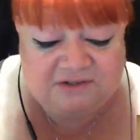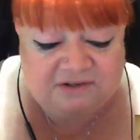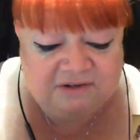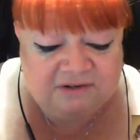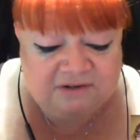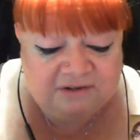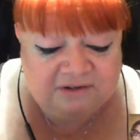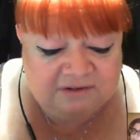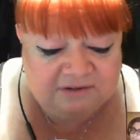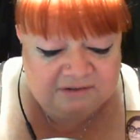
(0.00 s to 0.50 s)

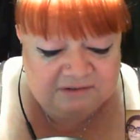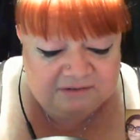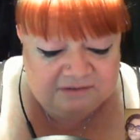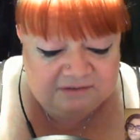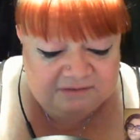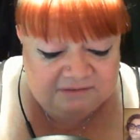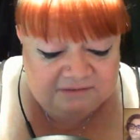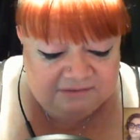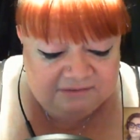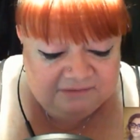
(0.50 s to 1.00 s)

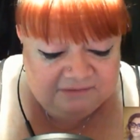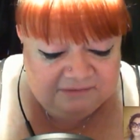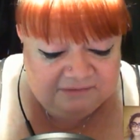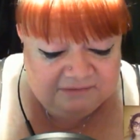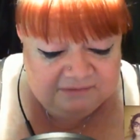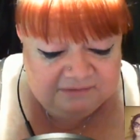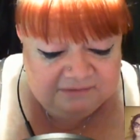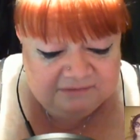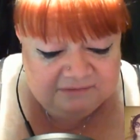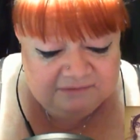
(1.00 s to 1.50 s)

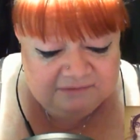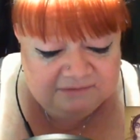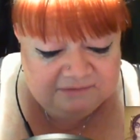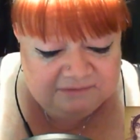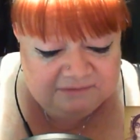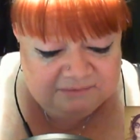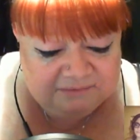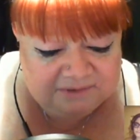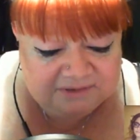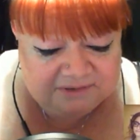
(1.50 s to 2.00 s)

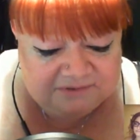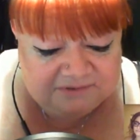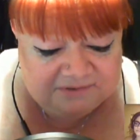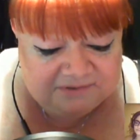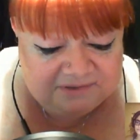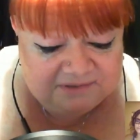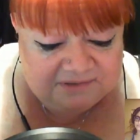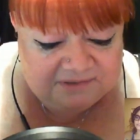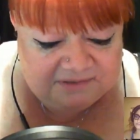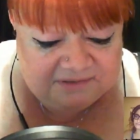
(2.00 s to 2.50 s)
called, where
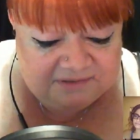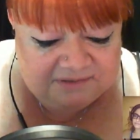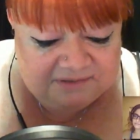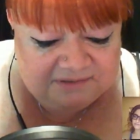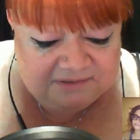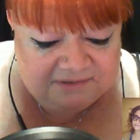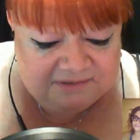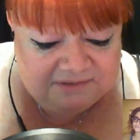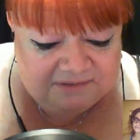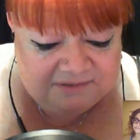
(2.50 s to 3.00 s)
is
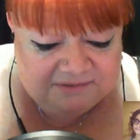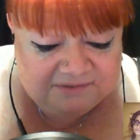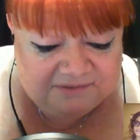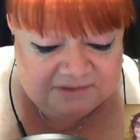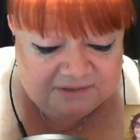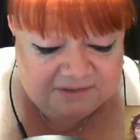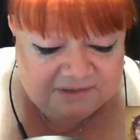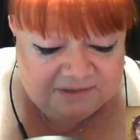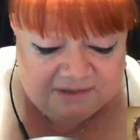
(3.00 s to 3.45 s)
it?